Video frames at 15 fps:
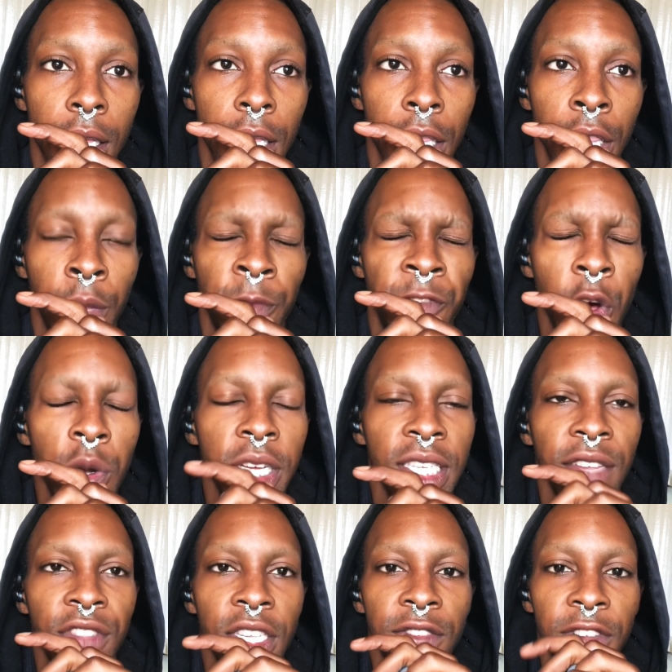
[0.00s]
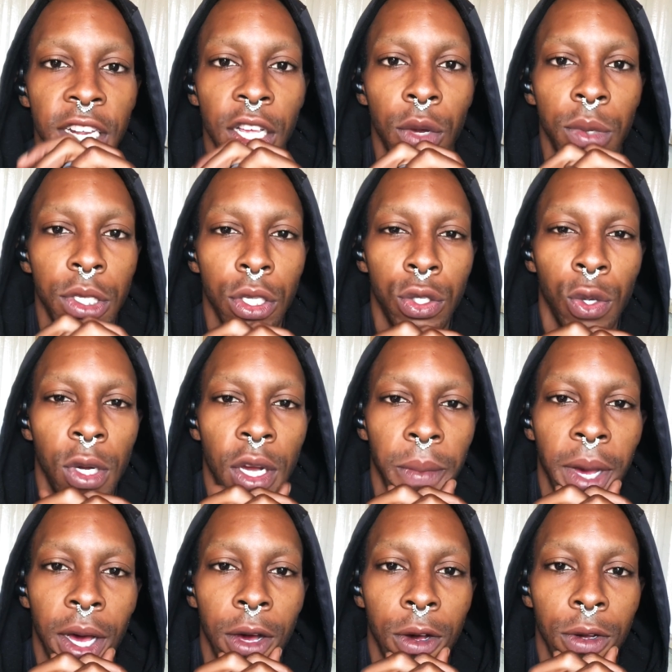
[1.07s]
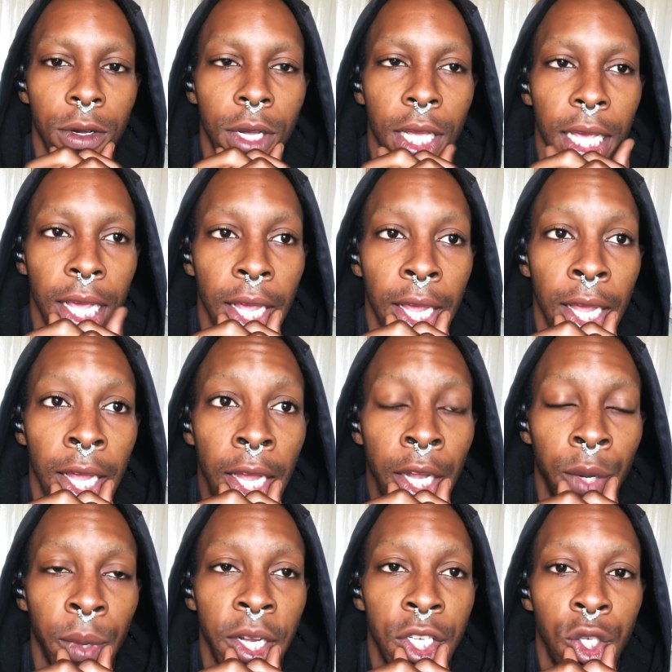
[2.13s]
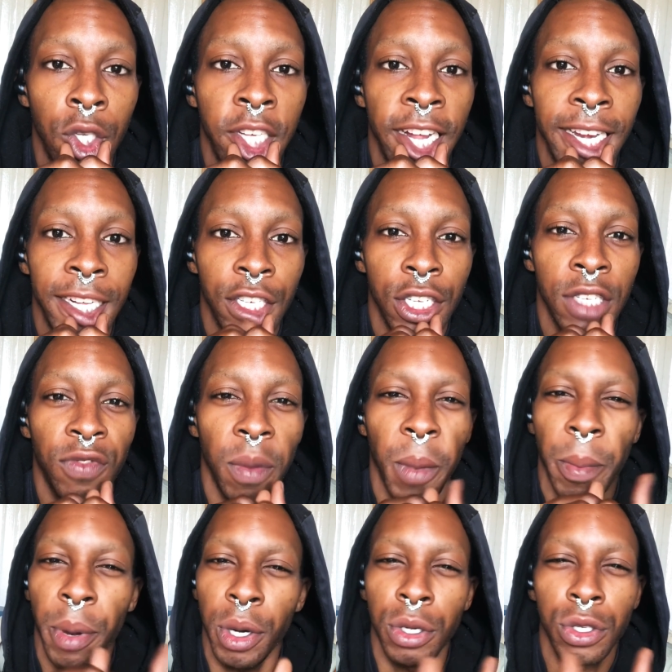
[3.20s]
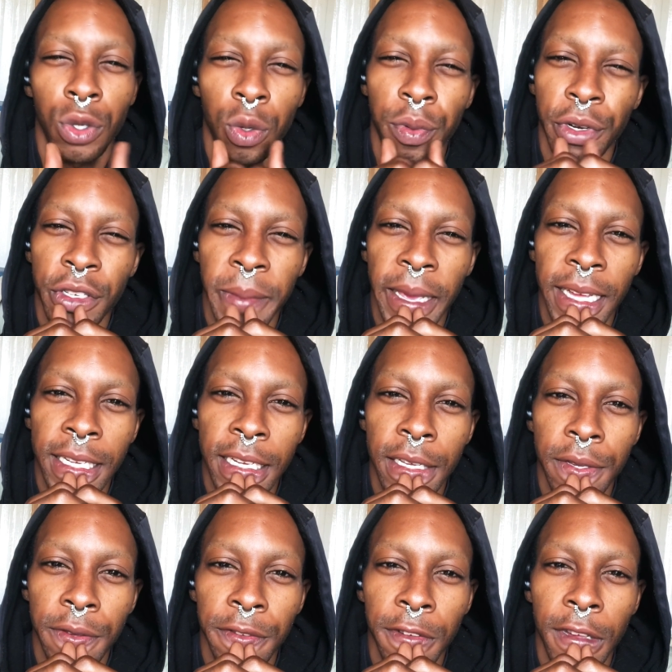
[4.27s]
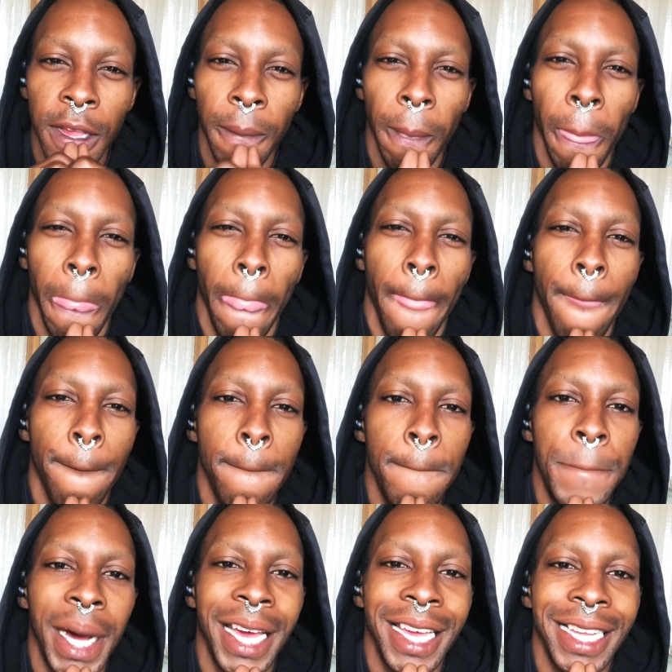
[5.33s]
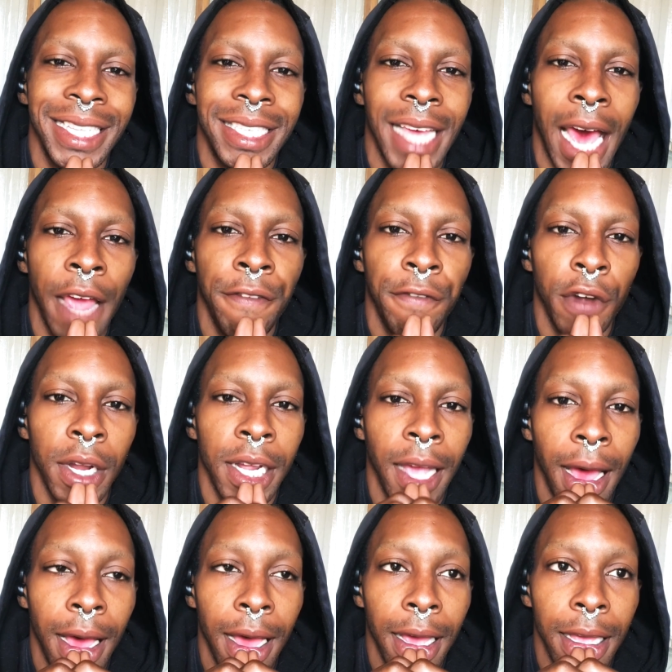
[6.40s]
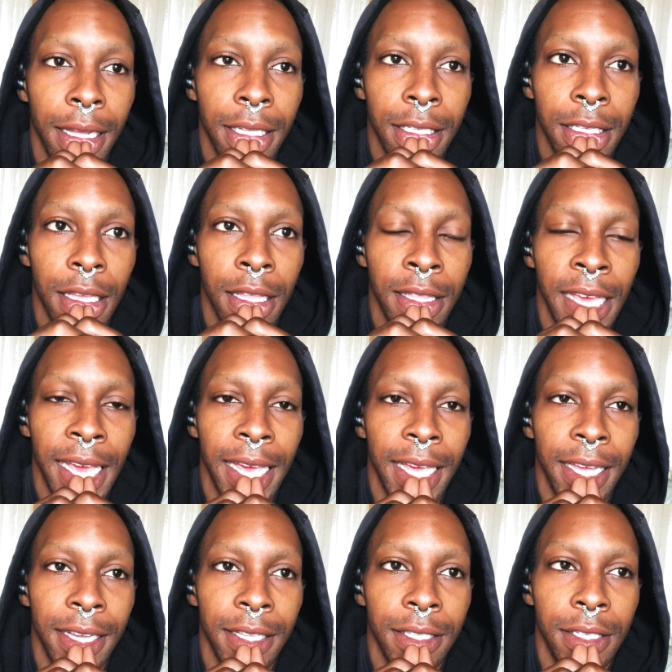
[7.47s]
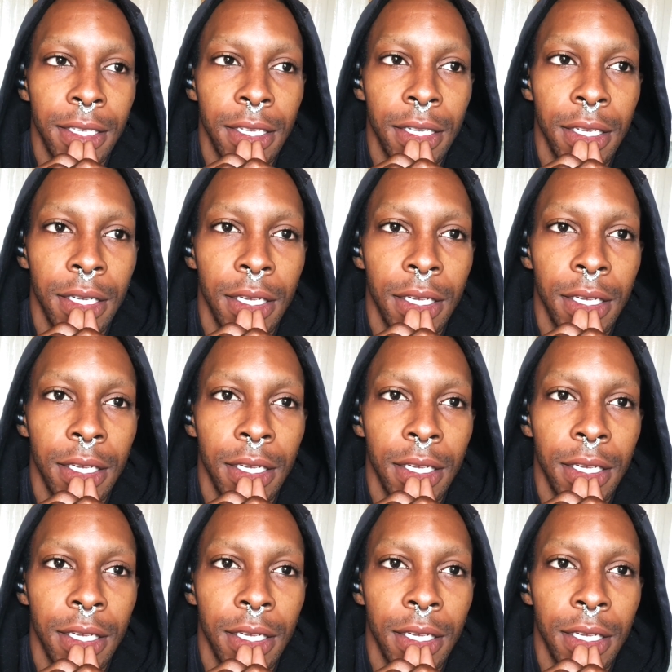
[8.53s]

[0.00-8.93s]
the focus of this video was to talk about interracial dating just from a personal perspective, but I forgot that